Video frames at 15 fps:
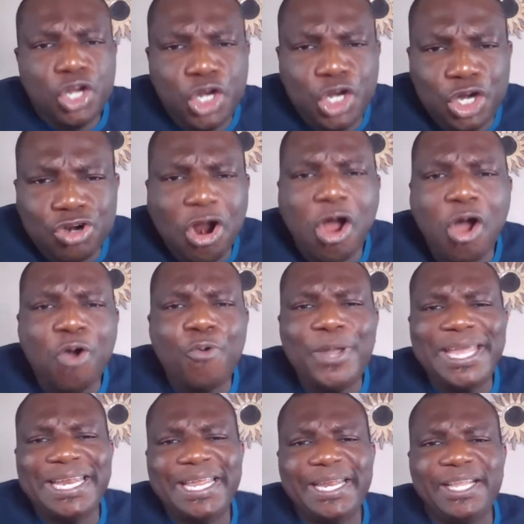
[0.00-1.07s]

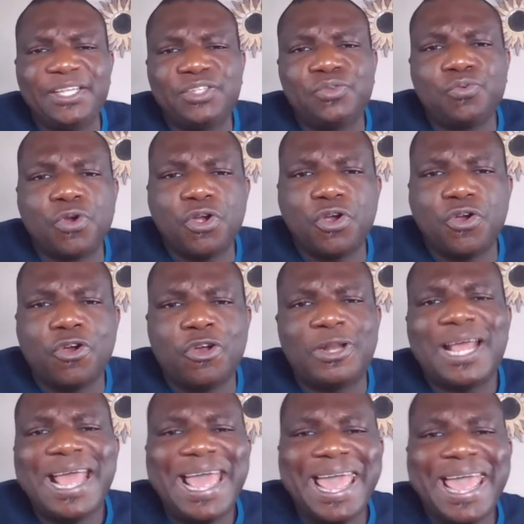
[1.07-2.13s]
growing in His Word,
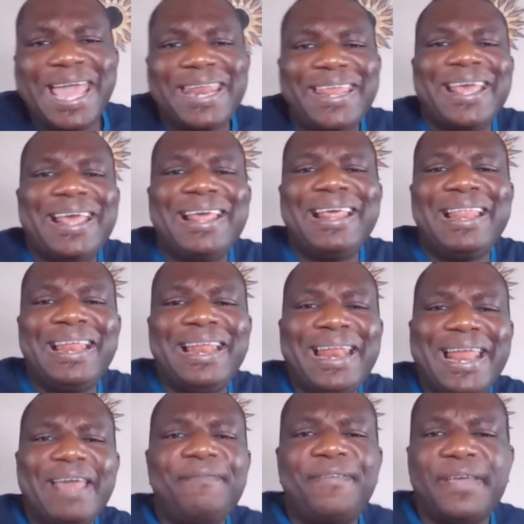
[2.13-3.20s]
and
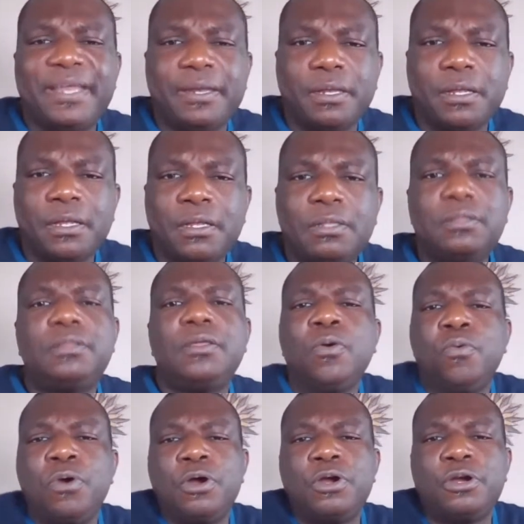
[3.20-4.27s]
living the
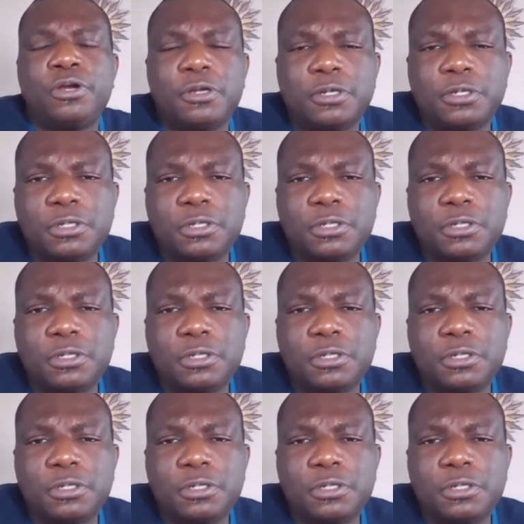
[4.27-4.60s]
Word.